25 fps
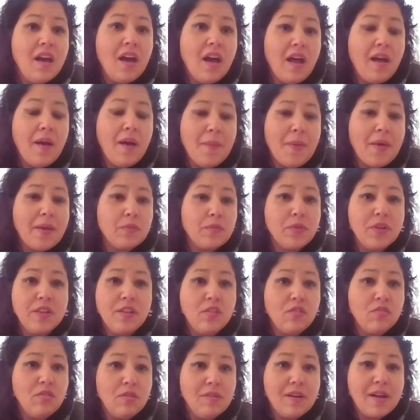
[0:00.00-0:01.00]
And we
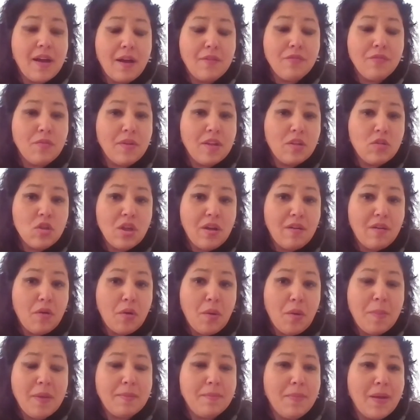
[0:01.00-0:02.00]
need to look after each other
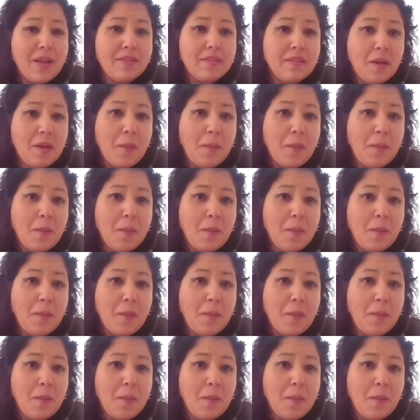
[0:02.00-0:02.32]
a bit better.